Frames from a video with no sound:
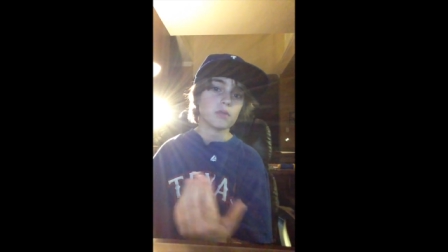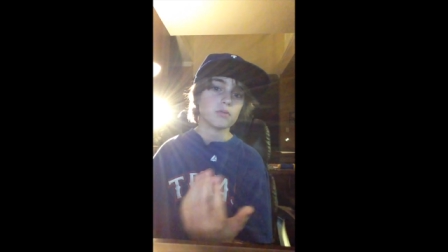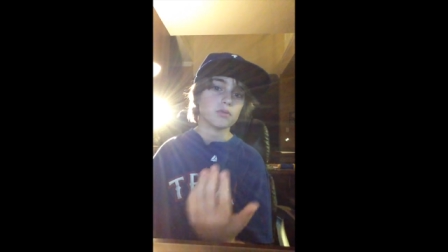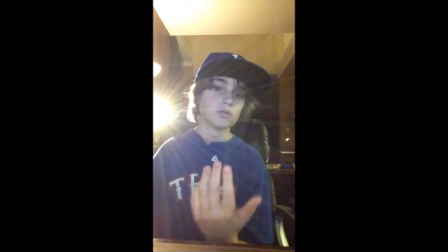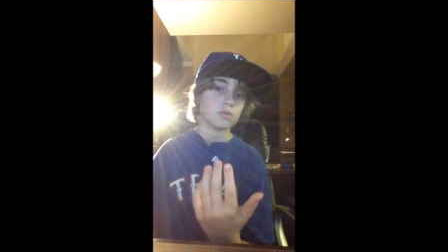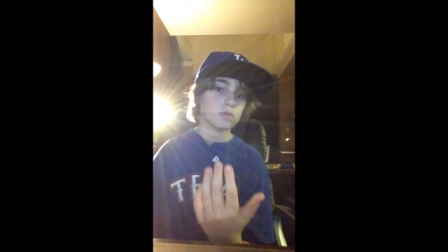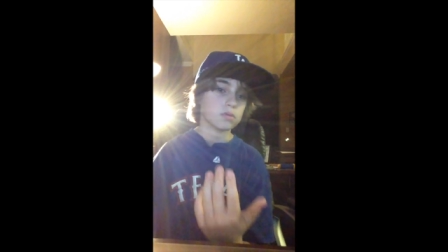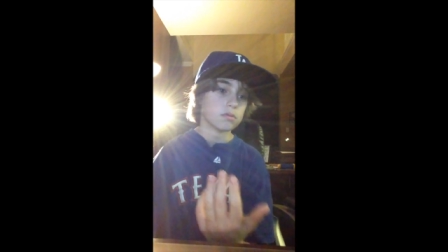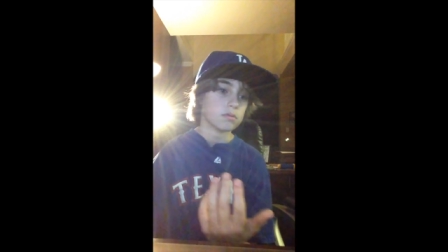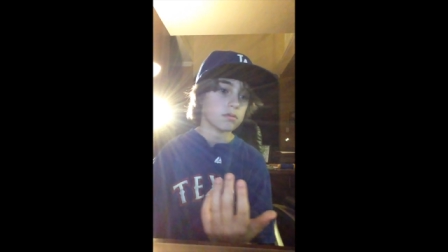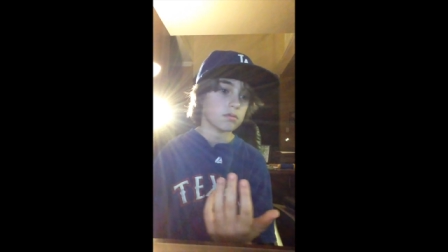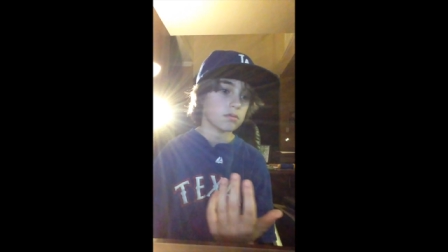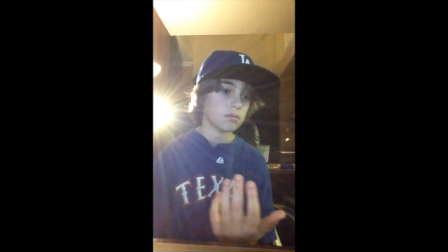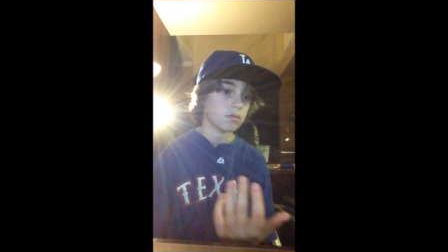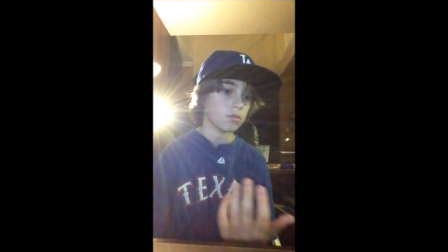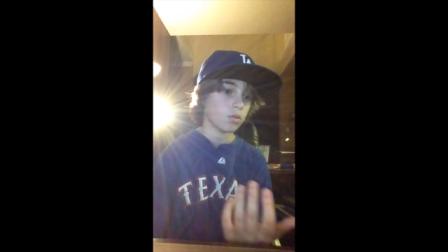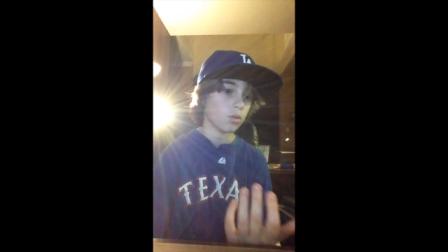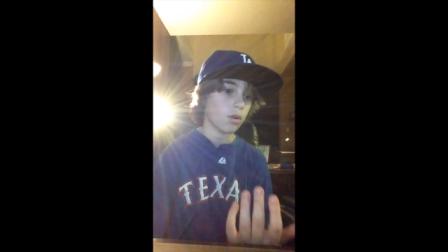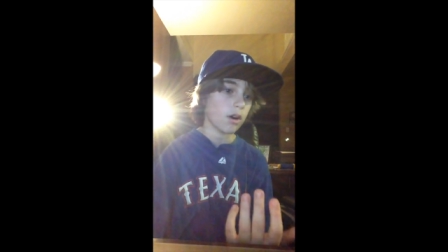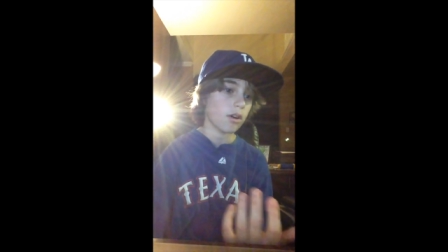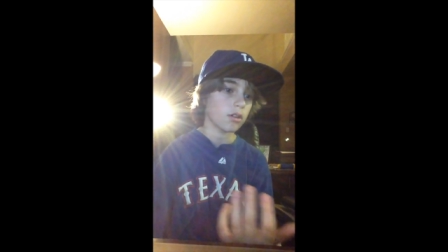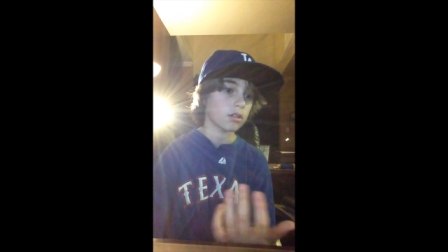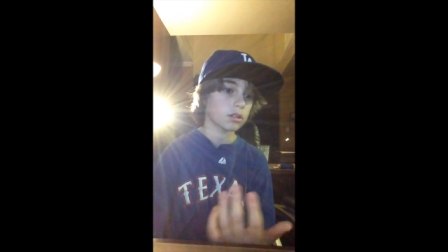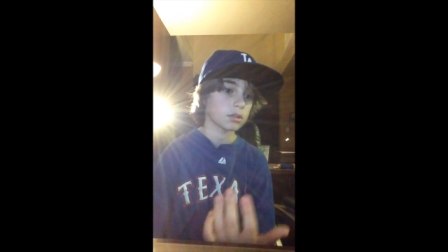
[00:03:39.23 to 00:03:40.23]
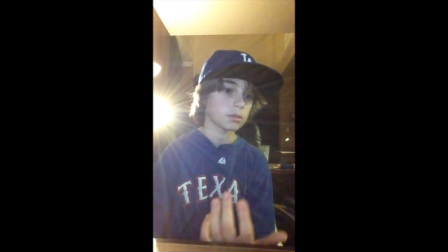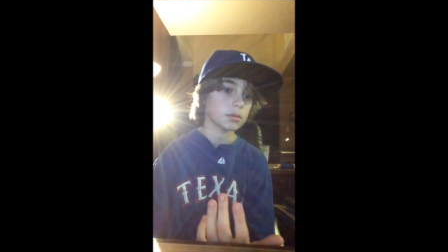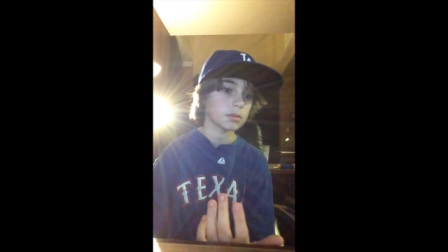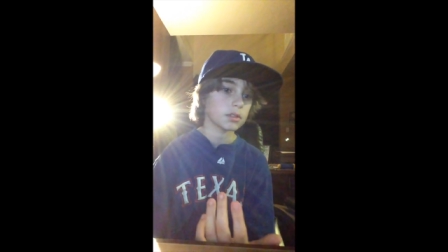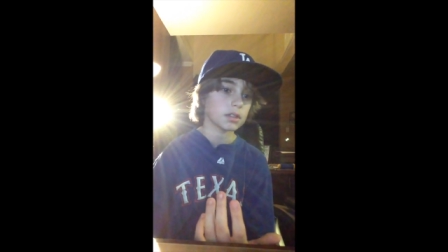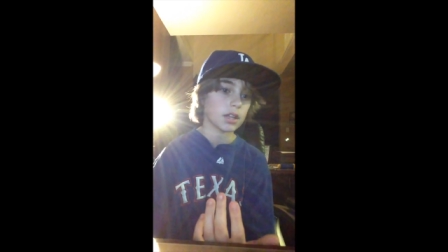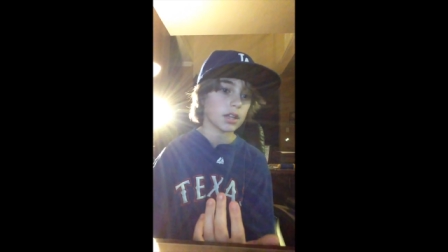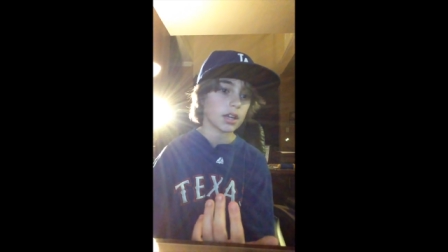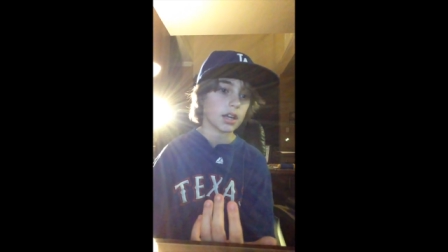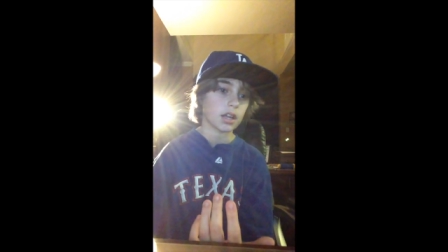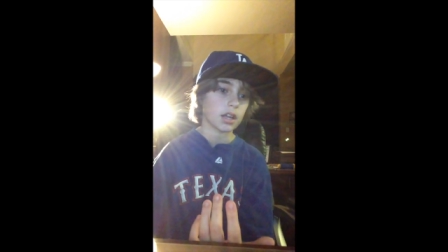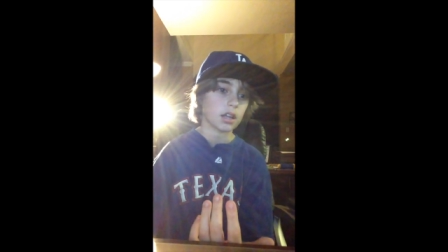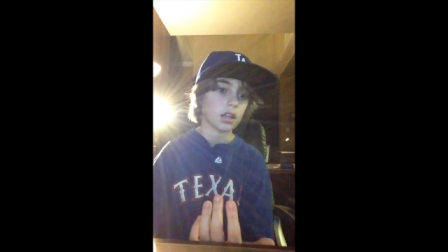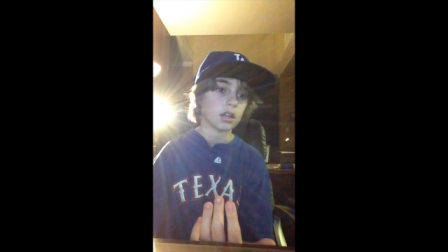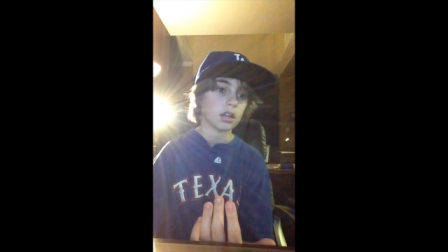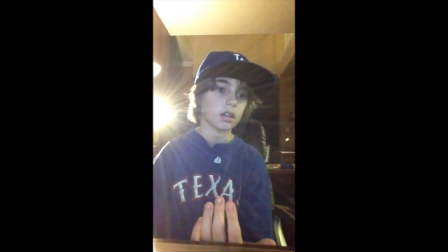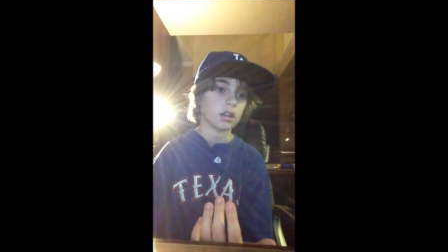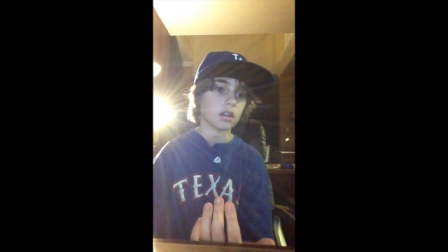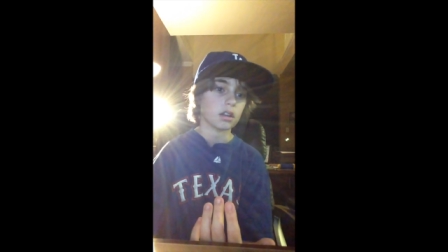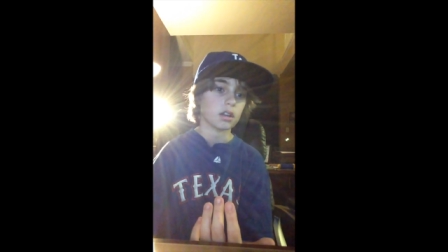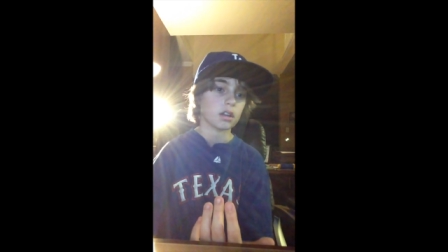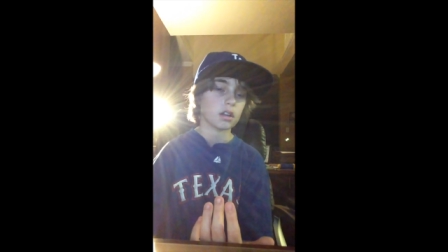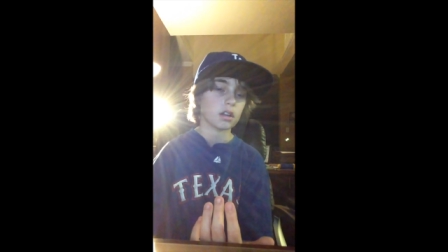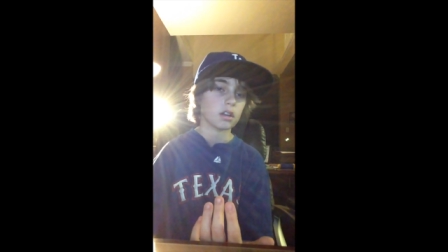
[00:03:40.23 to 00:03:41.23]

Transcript: was welcomed, and,